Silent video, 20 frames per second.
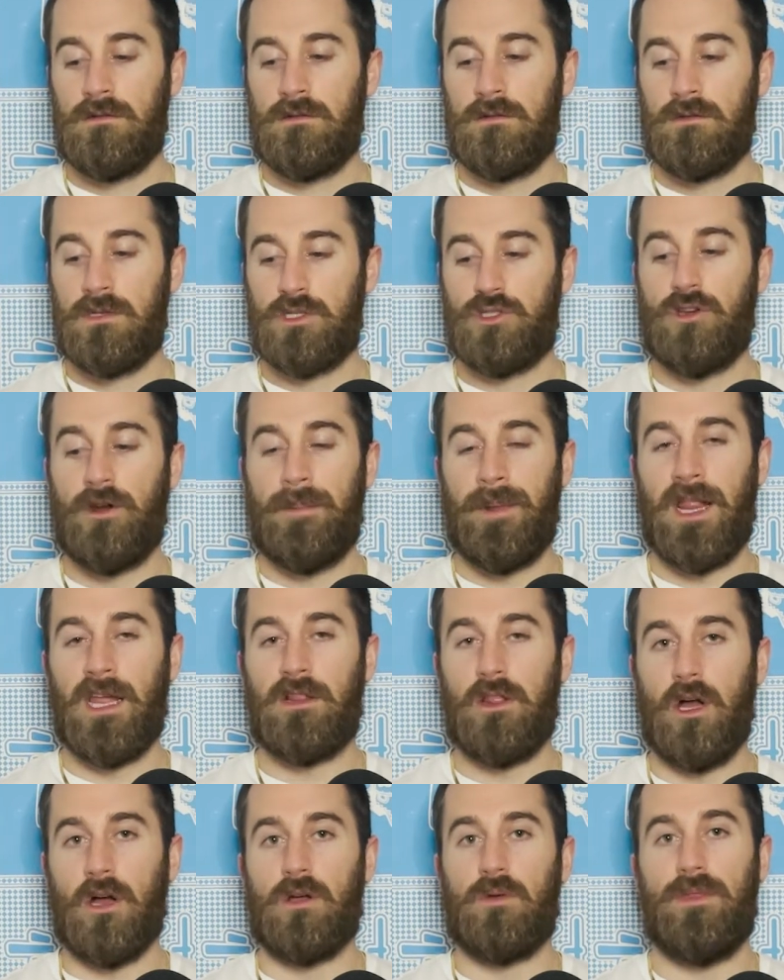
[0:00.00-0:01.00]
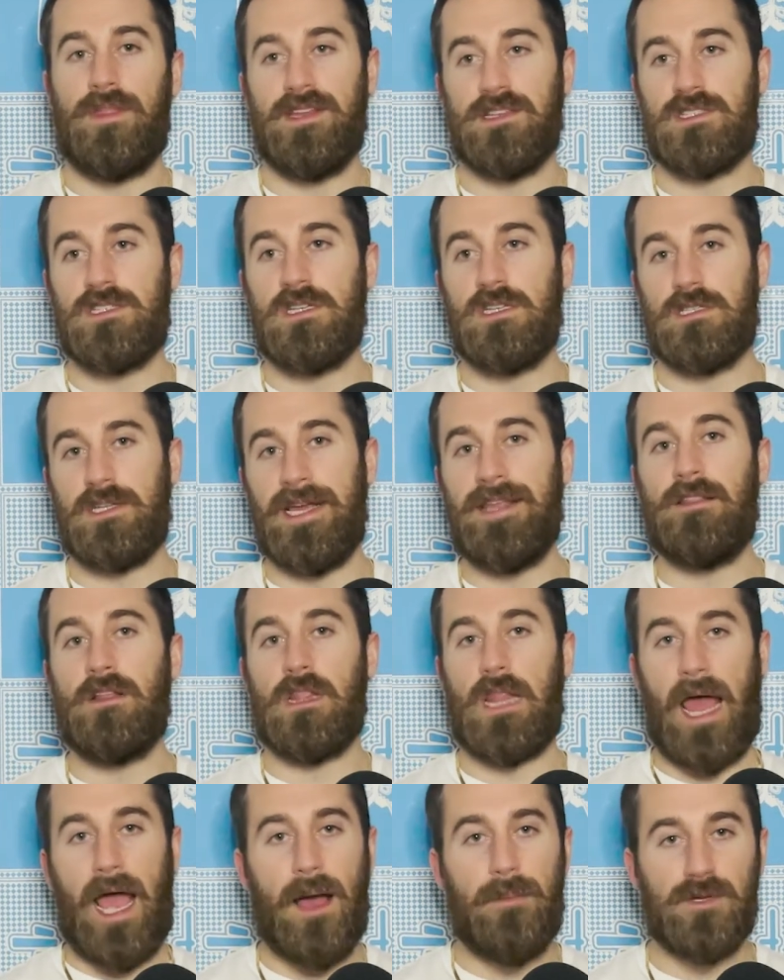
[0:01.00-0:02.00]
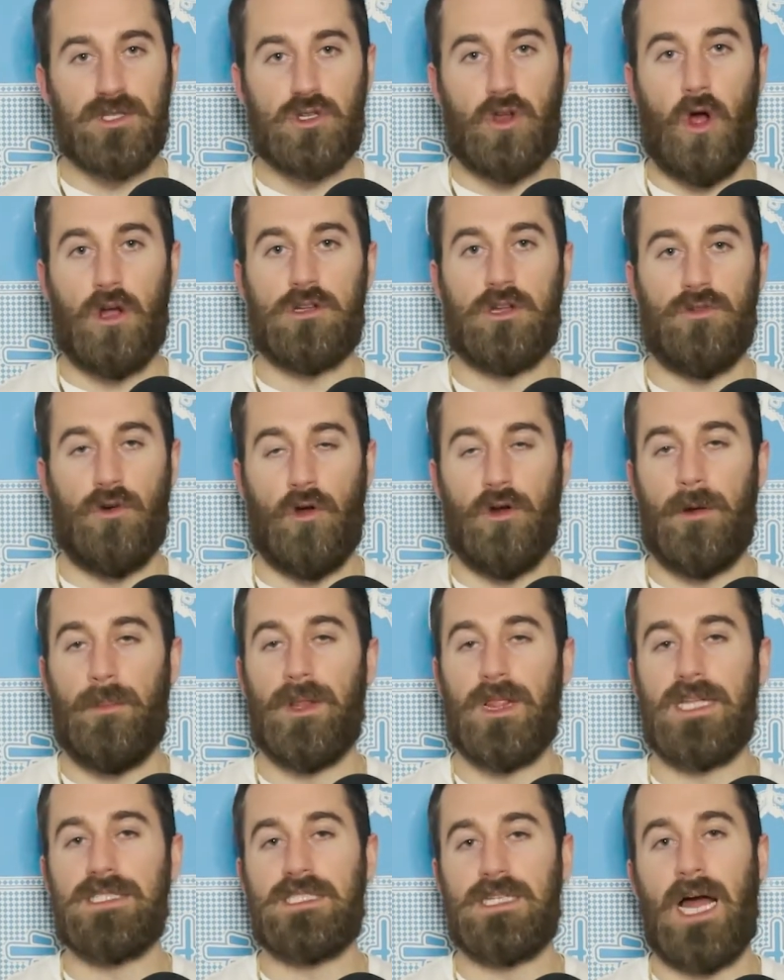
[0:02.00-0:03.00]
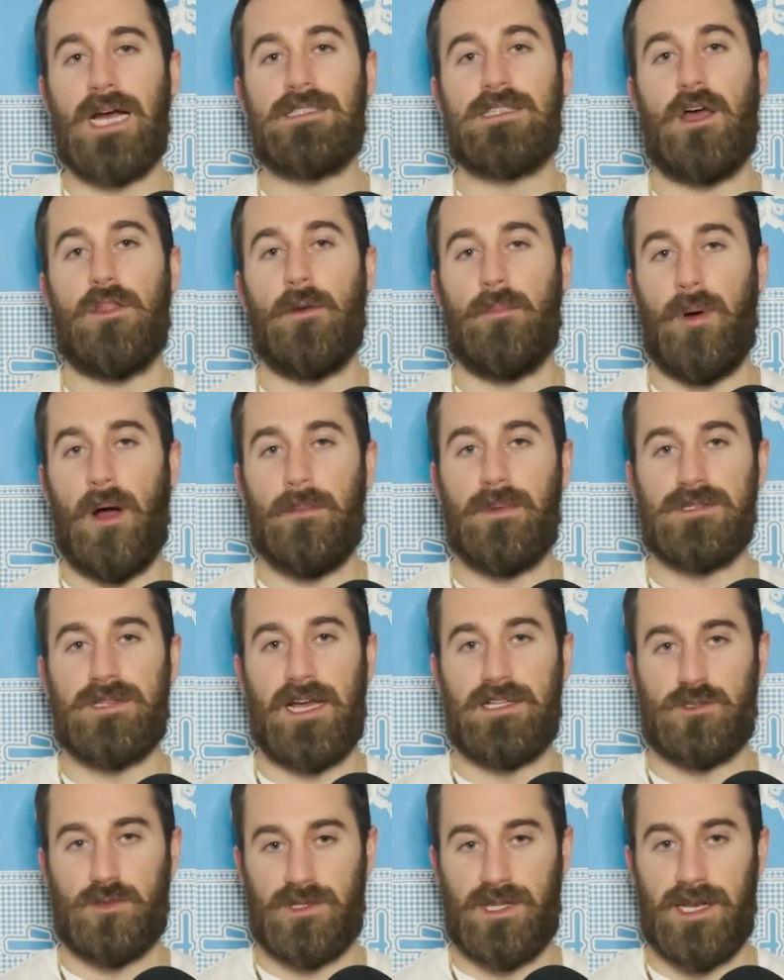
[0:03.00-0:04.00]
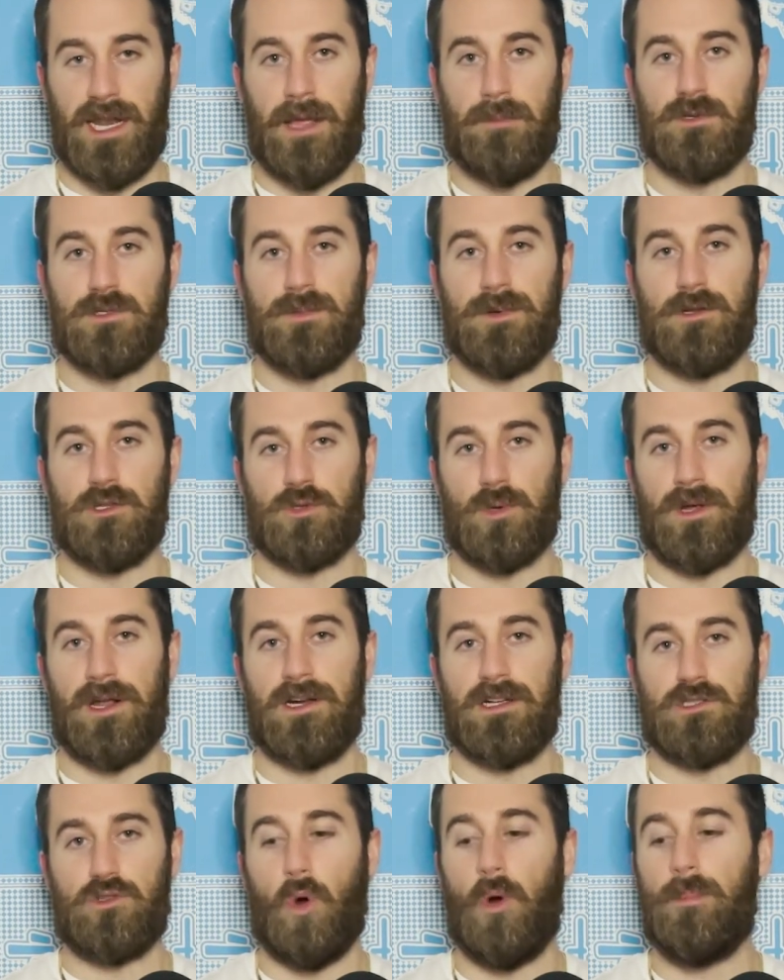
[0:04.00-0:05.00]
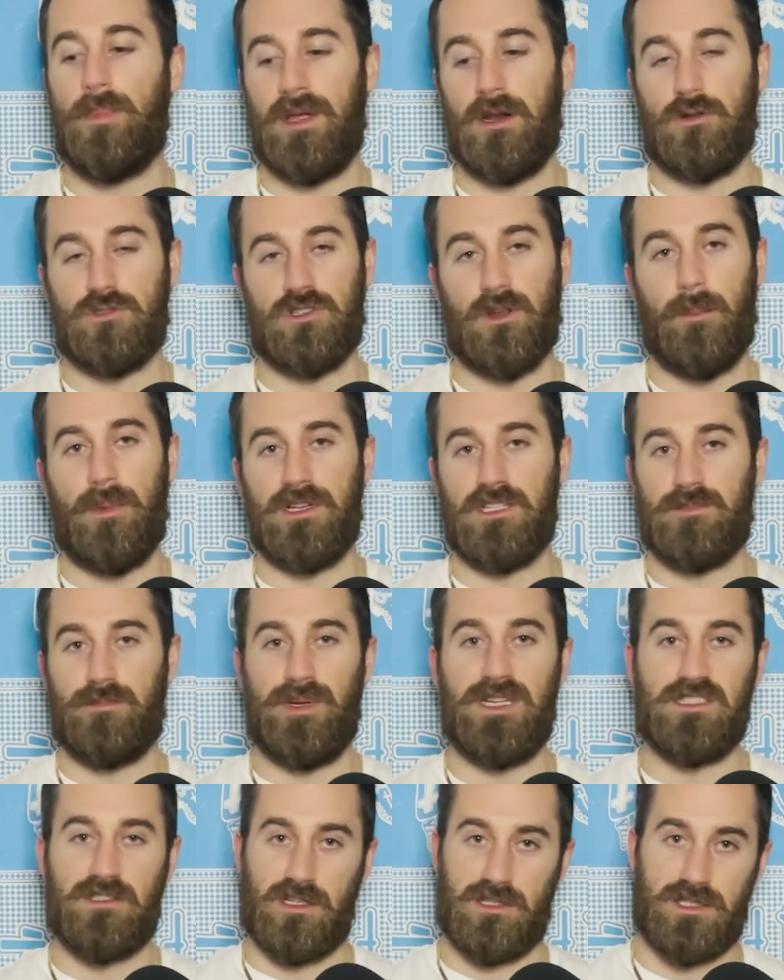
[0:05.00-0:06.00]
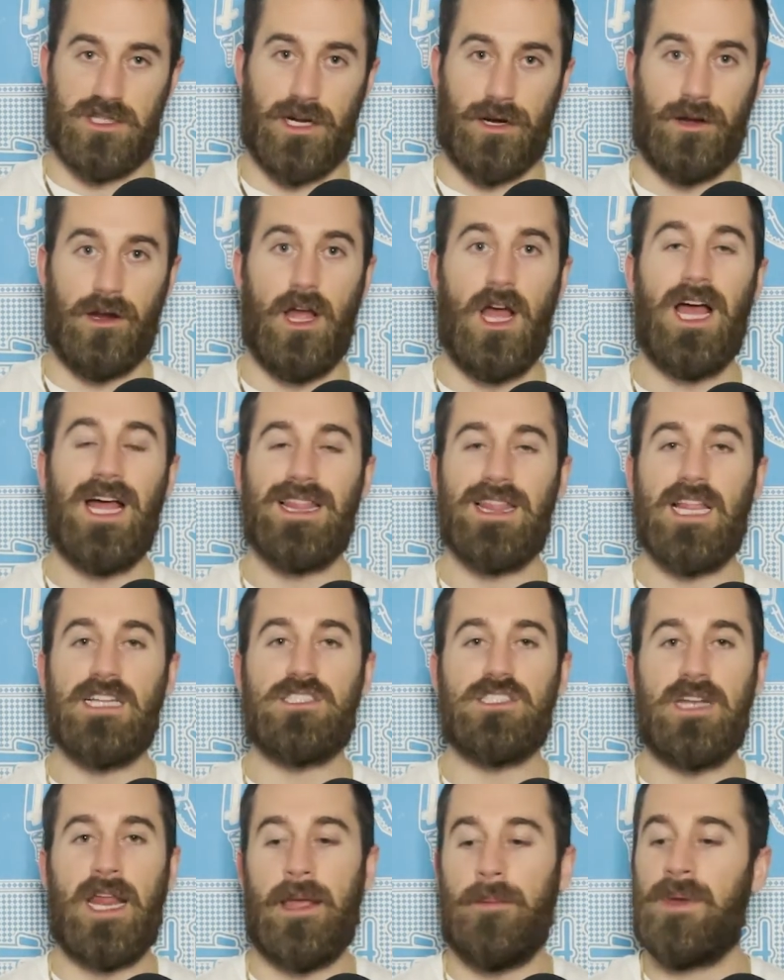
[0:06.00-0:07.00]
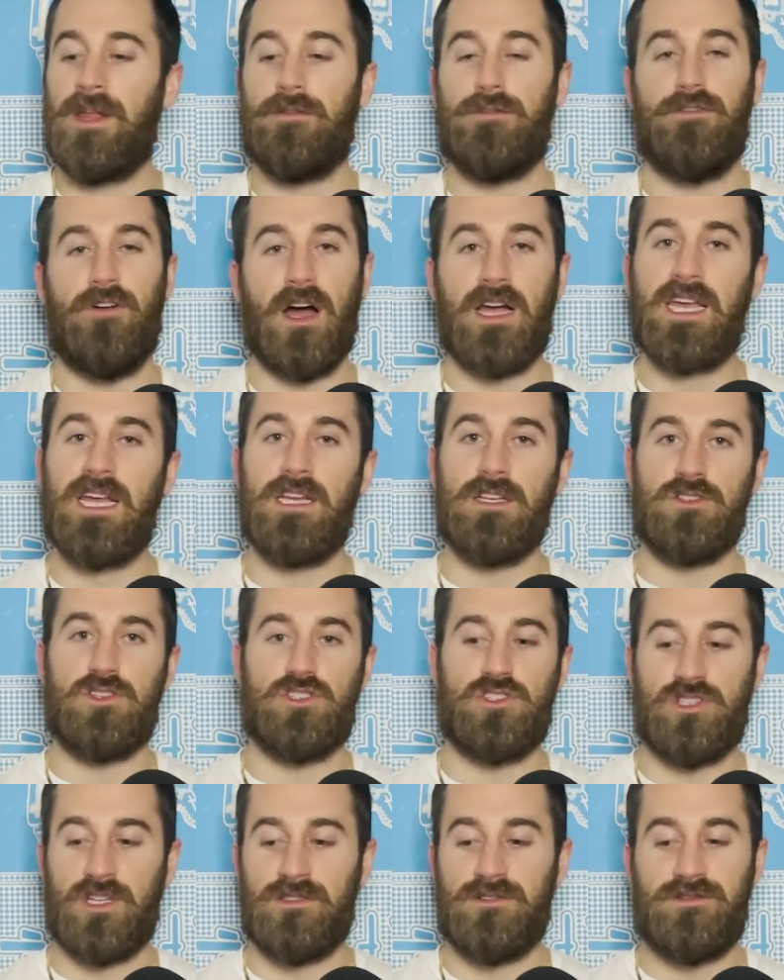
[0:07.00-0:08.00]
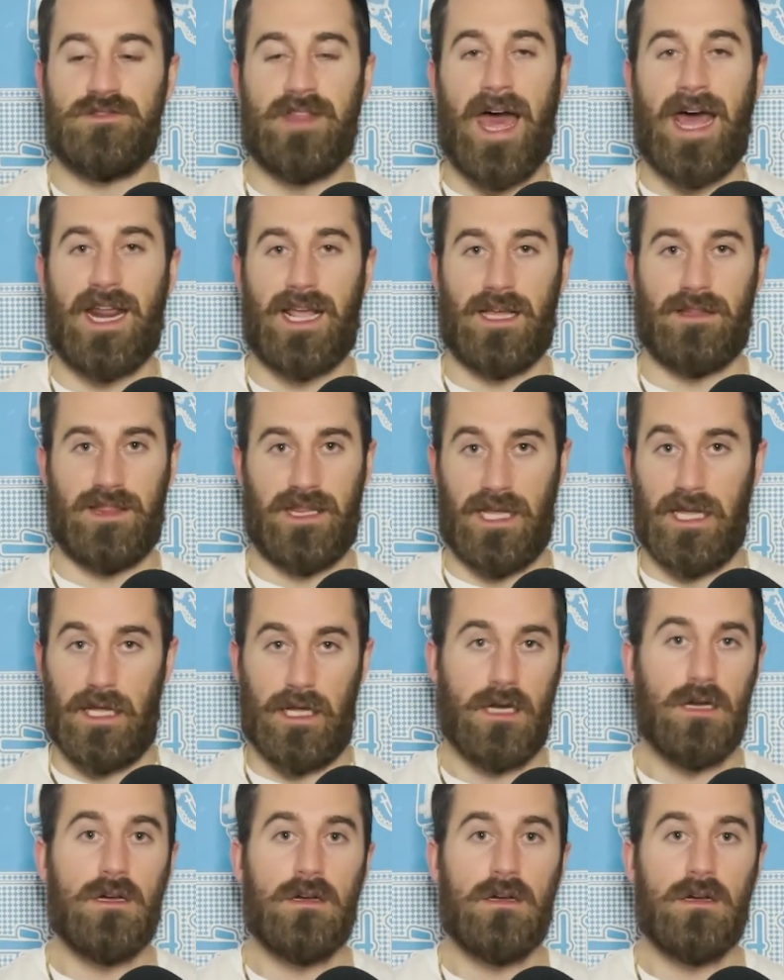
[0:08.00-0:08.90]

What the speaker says: They should have been like, look, this is in the lab, it's called Corona, but let's not tell the public that's what the name is, because we're going to torpedo somebody's business here. Let's name it fucking Sintaragati.